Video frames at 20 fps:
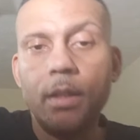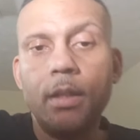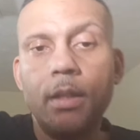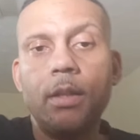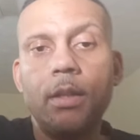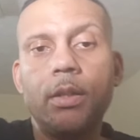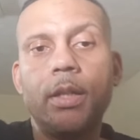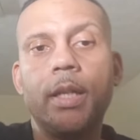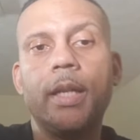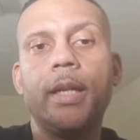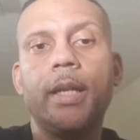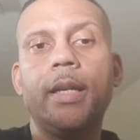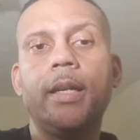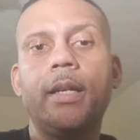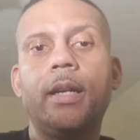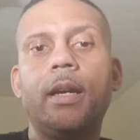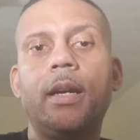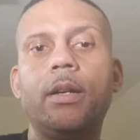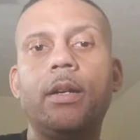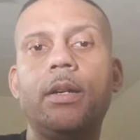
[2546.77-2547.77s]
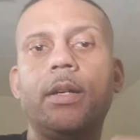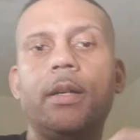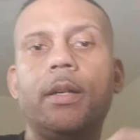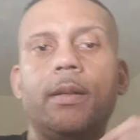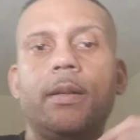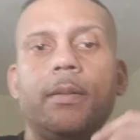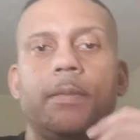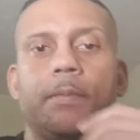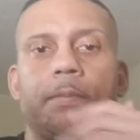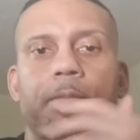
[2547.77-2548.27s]
Okay.
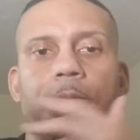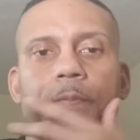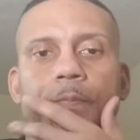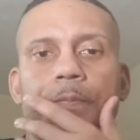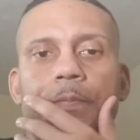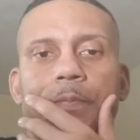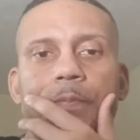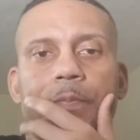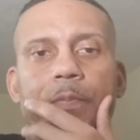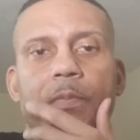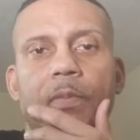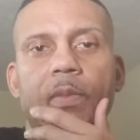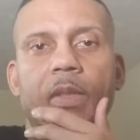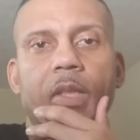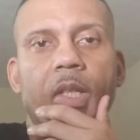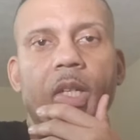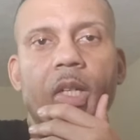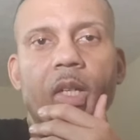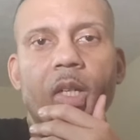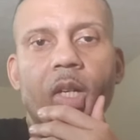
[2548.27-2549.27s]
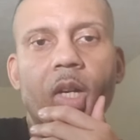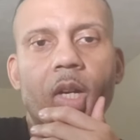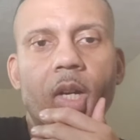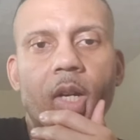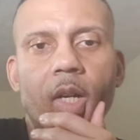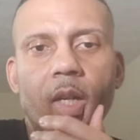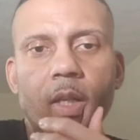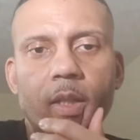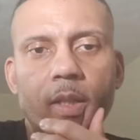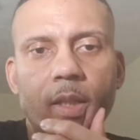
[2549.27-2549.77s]

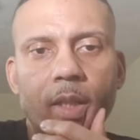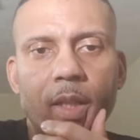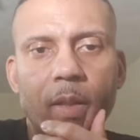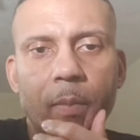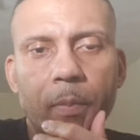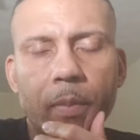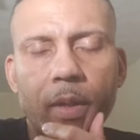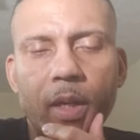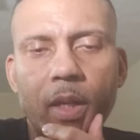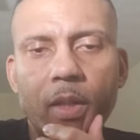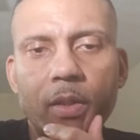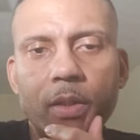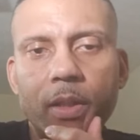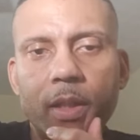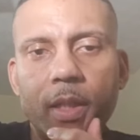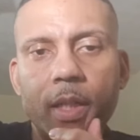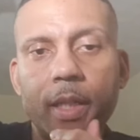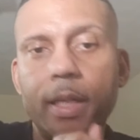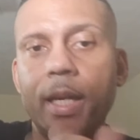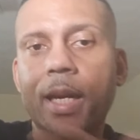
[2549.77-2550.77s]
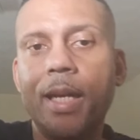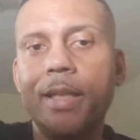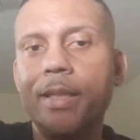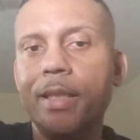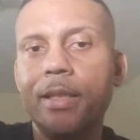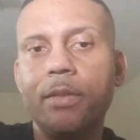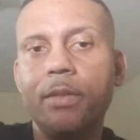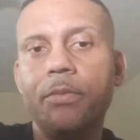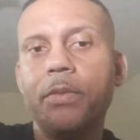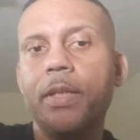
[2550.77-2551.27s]
Think, boss. Yeah, I
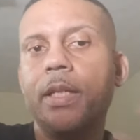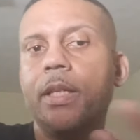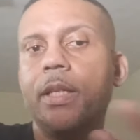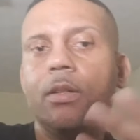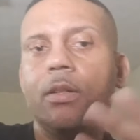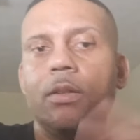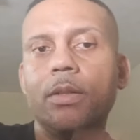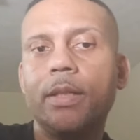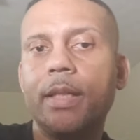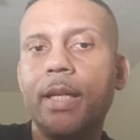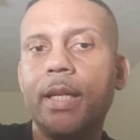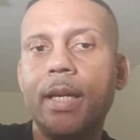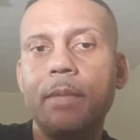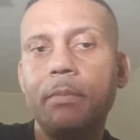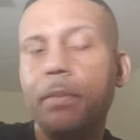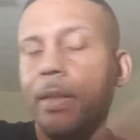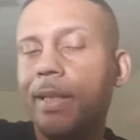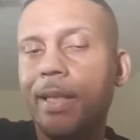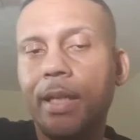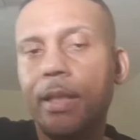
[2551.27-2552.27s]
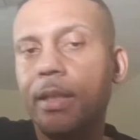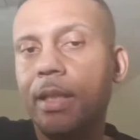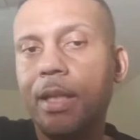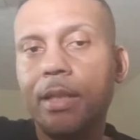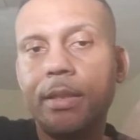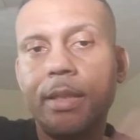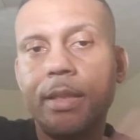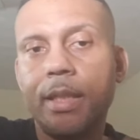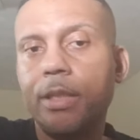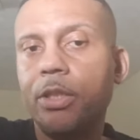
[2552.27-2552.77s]
did a video on that, but
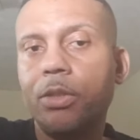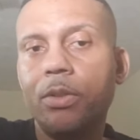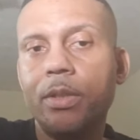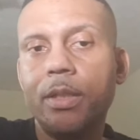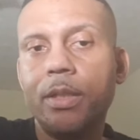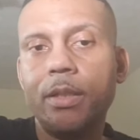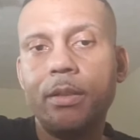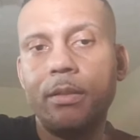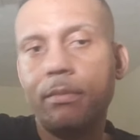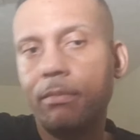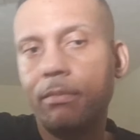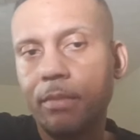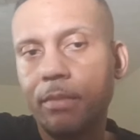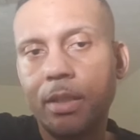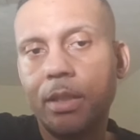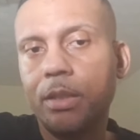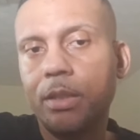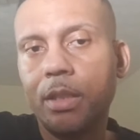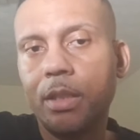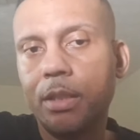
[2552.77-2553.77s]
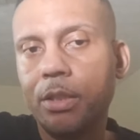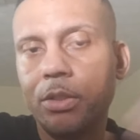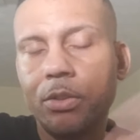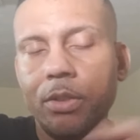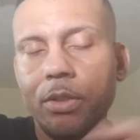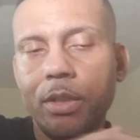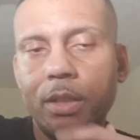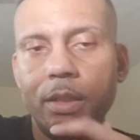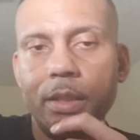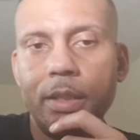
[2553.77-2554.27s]
I'll touch on it. I'll touch on
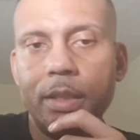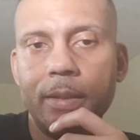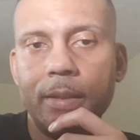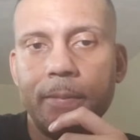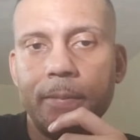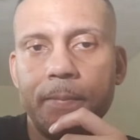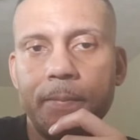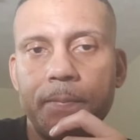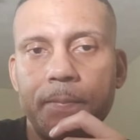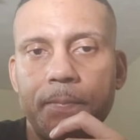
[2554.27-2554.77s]
it again.